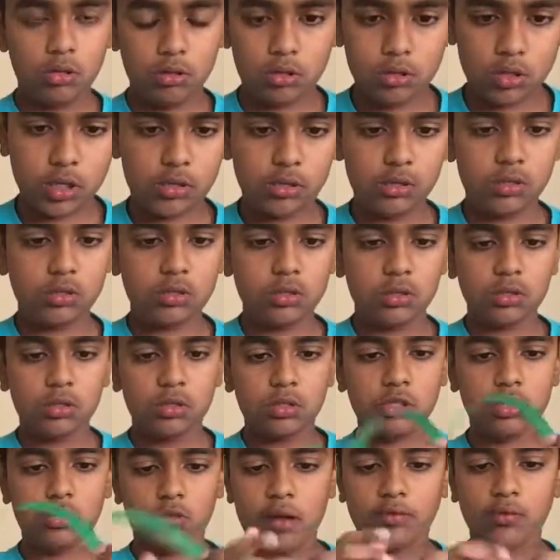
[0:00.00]
okay.
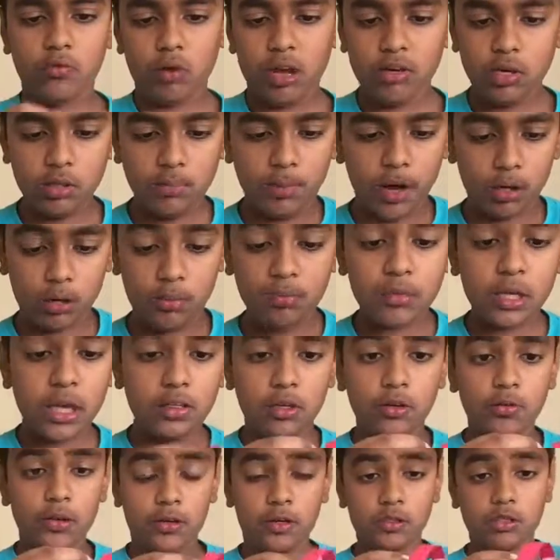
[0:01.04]
So you have the red on the bottom and
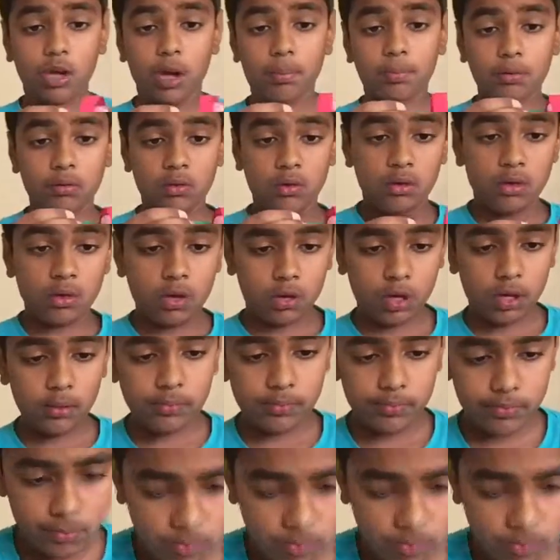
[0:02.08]
the green on top. Okay?